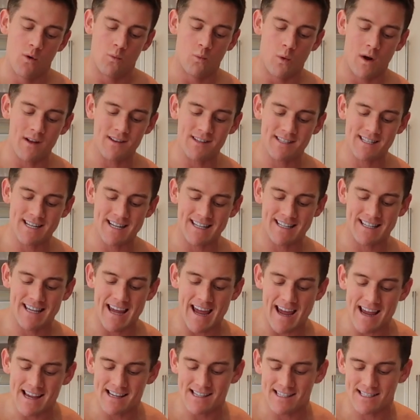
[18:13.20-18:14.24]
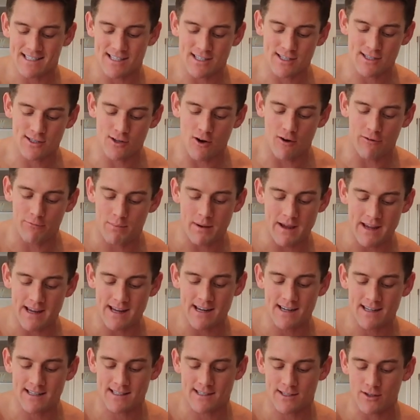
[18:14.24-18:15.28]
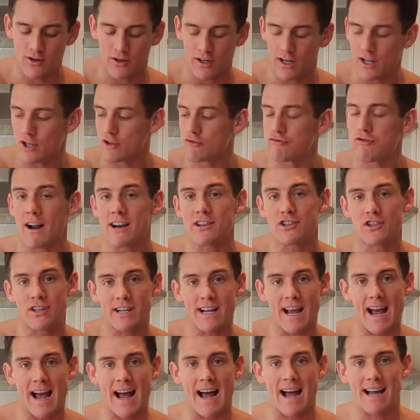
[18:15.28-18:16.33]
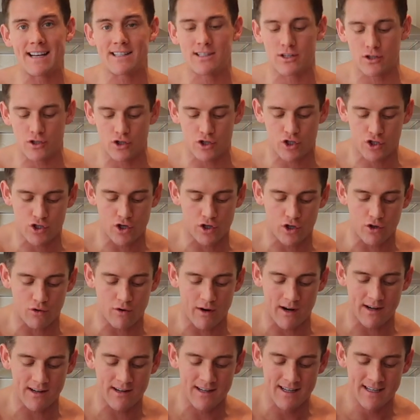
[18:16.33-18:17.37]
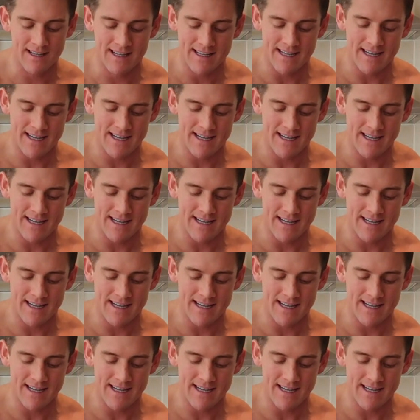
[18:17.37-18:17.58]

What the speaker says: Once it gets to soft peaks, you're going to gradually add your sugar in